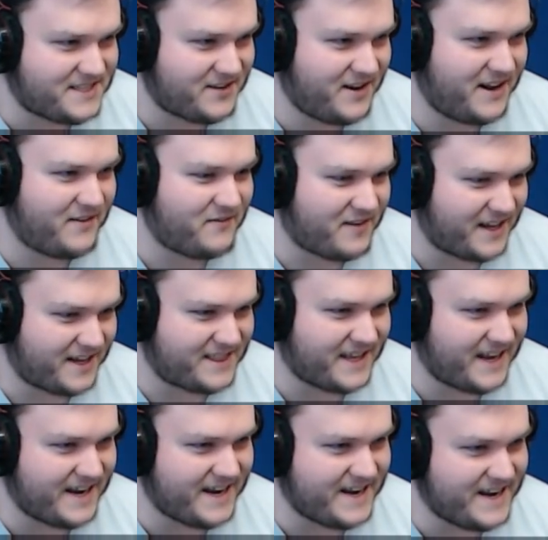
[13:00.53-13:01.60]
we still have like
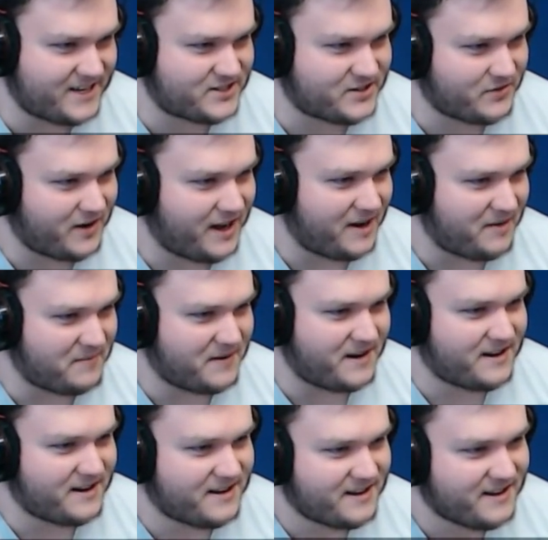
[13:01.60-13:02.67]
the initial
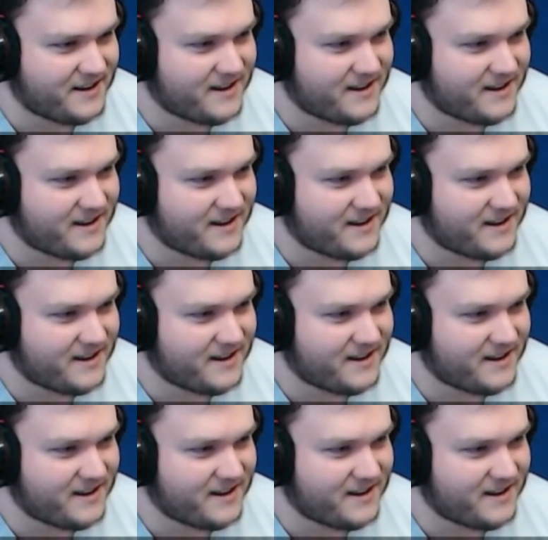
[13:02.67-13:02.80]
armor